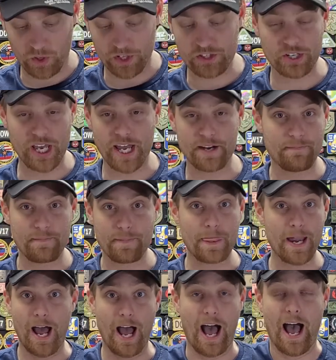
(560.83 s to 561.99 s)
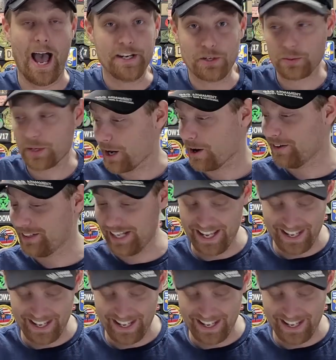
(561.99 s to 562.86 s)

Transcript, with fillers: once again, I don't care.